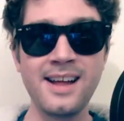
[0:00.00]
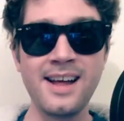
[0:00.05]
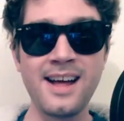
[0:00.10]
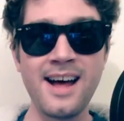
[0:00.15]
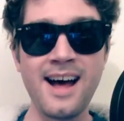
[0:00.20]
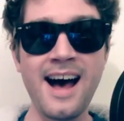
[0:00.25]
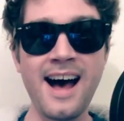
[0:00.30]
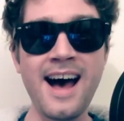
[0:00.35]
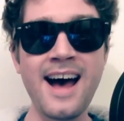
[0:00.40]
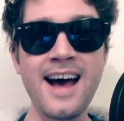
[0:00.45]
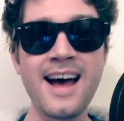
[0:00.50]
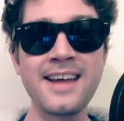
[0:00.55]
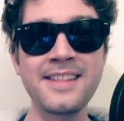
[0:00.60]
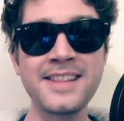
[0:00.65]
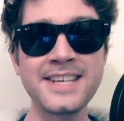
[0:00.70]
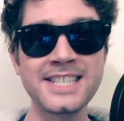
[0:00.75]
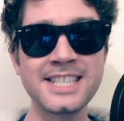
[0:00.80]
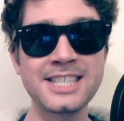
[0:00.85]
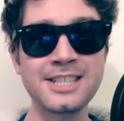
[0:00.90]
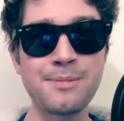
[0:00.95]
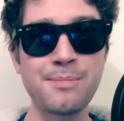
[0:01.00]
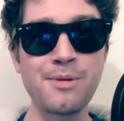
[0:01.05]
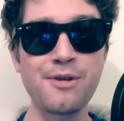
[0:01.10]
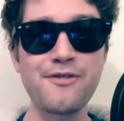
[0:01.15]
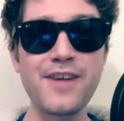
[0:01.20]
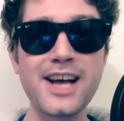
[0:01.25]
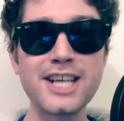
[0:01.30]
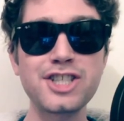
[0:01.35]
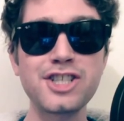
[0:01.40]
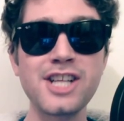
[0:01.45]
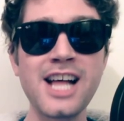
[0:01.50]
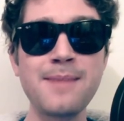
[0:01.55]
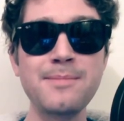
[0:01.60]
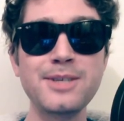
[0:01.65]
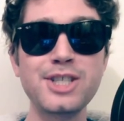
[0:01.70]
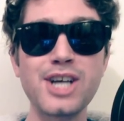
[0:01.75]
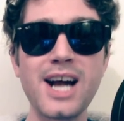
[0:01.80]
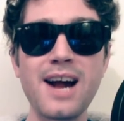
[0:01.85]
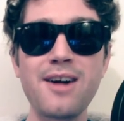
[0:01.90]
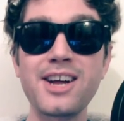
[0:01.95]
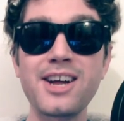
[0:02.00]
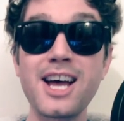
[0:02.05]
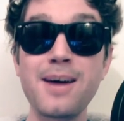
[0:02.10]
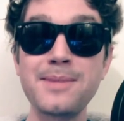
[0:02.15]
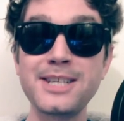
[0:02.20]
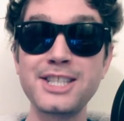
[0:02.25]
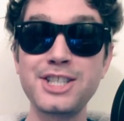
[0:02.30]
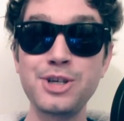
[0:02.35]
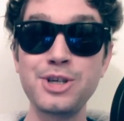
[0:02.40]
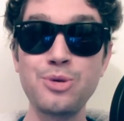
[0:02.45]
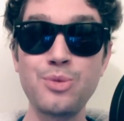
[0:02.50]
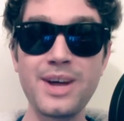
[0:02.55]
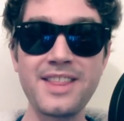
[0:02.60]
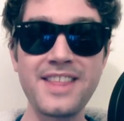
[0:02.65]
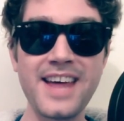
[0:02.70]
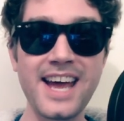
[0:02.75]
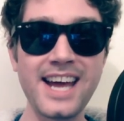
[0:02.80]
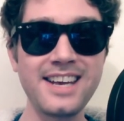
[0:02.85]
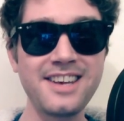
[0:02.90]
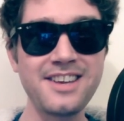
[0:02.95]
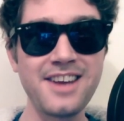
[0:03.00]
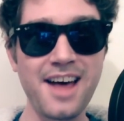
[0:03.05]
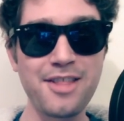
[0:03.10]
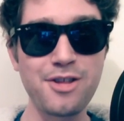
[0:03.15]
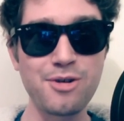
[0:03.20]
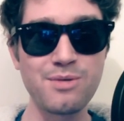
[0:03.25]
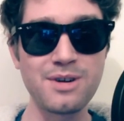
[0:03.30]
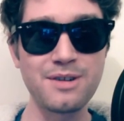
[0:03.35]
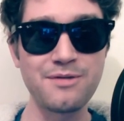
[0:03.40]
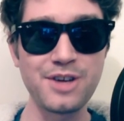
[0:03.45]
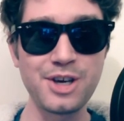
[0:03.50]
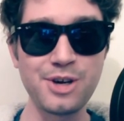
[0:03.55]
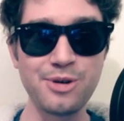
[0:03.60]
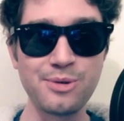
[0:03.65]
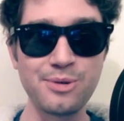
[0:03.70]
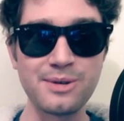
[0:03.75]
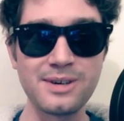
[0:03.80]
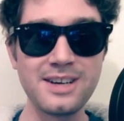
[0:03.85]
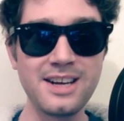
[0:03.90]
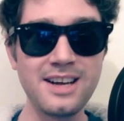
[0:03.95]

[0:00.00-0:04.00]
Hi, this is the Professional Amateur Hour coming to you with another review.